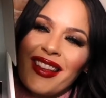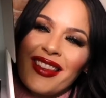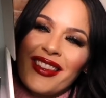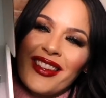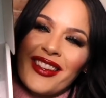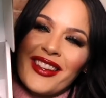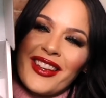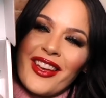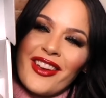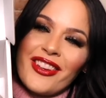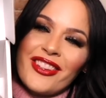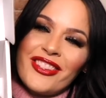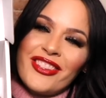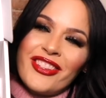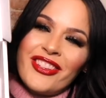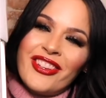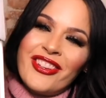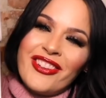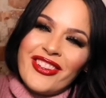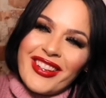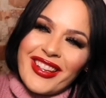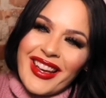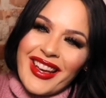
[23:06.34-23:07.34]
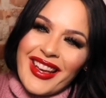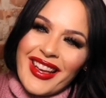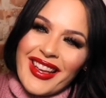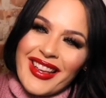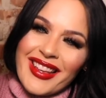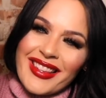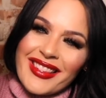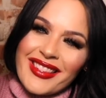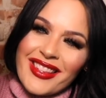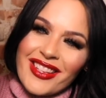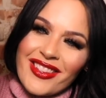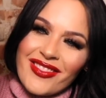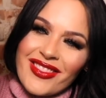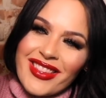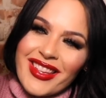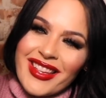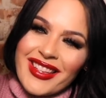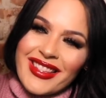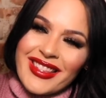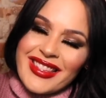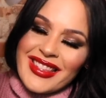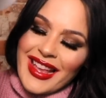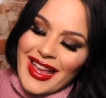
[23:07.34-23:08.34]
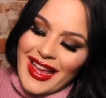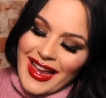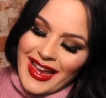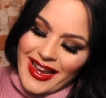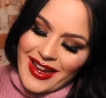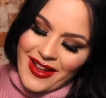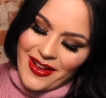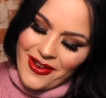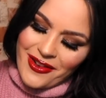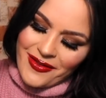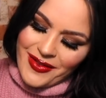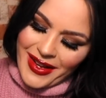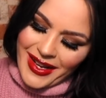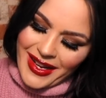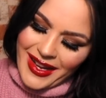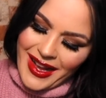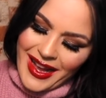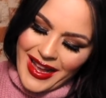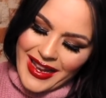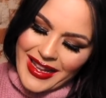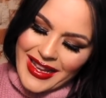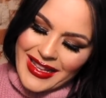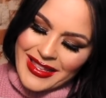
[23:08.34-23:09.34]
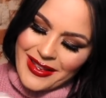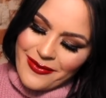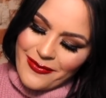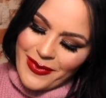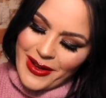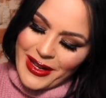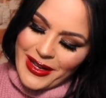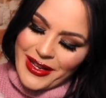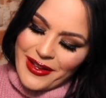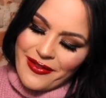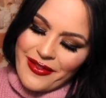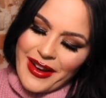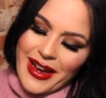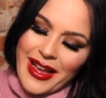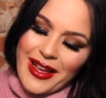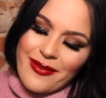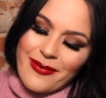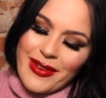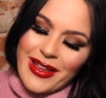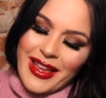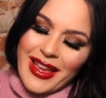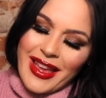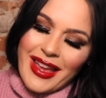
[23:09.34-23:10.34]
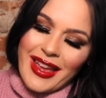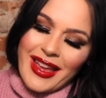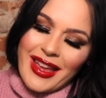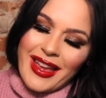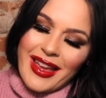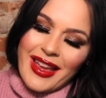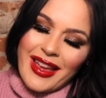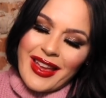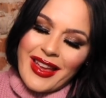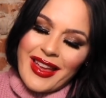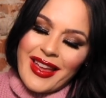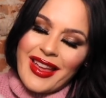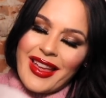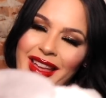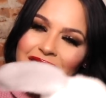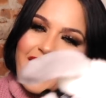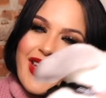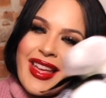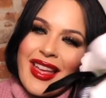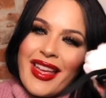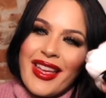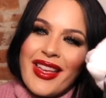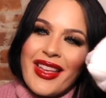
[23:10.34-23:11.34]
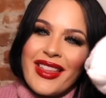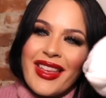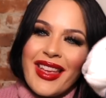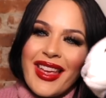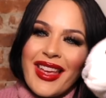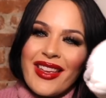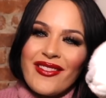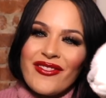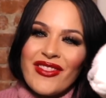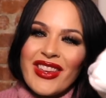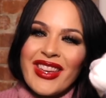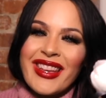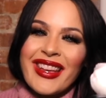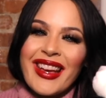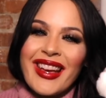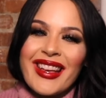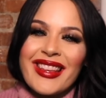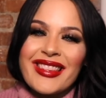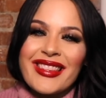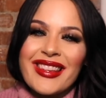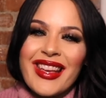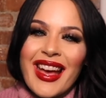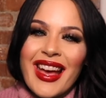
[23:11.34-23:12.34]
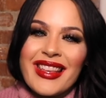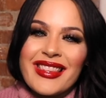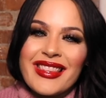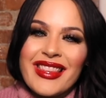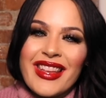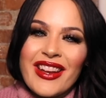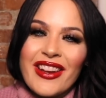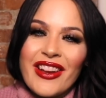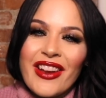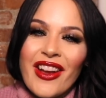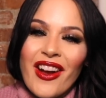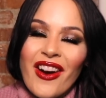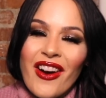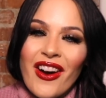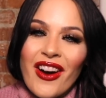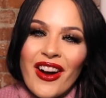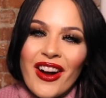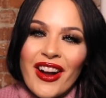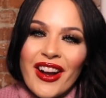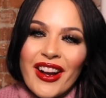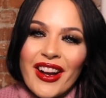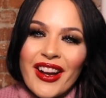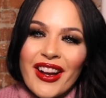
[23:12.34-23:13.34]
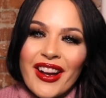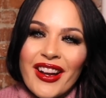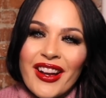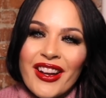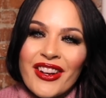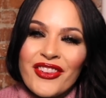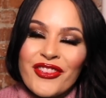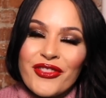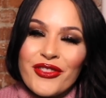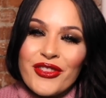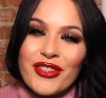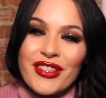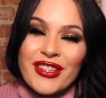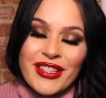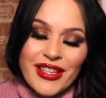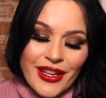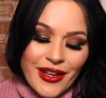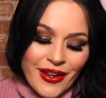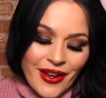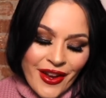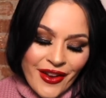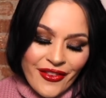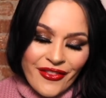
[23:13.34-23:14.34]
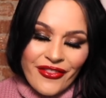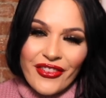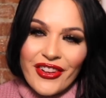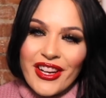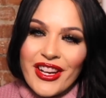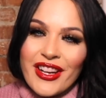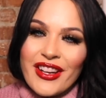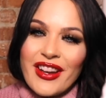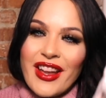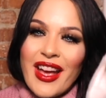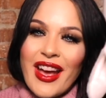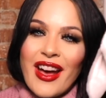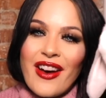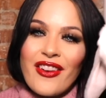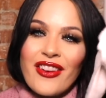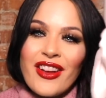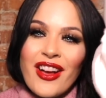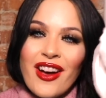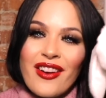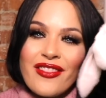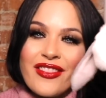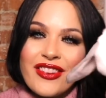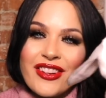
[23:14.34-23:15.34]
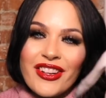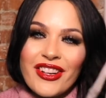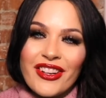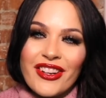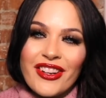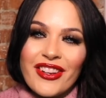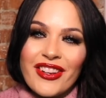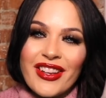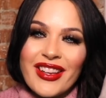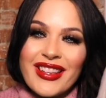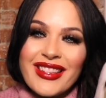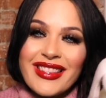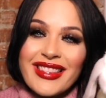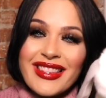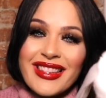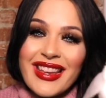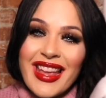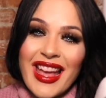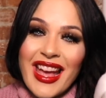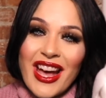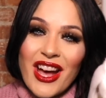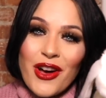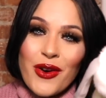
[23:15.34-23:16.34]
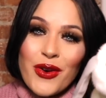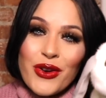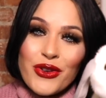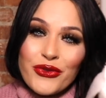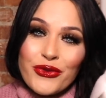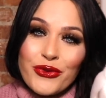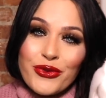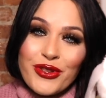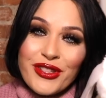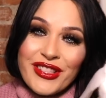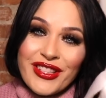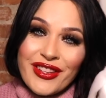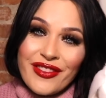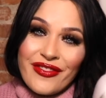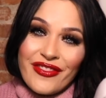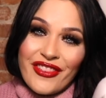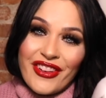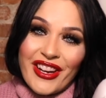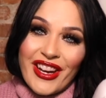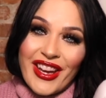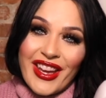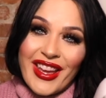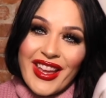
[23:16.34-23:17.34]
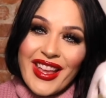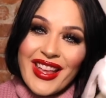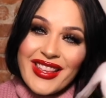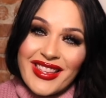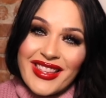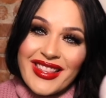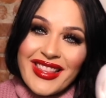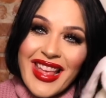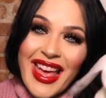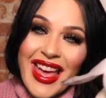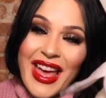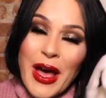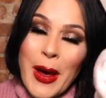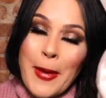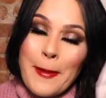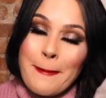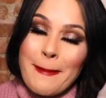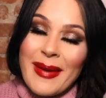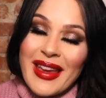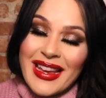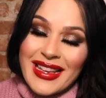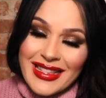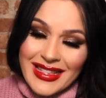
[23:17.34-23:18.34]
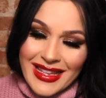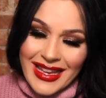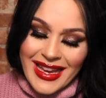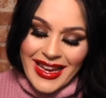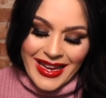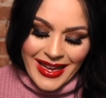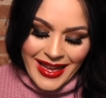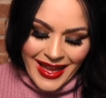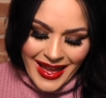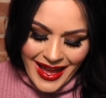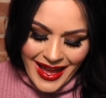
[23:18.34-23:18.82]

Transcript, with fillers: Look how cute, guys. Look what they sent. Oh my god, it's a bunny rabbit. Because, guys, they are cruelty free now. CoverGirl is now cruelty free. Isn't that amazing?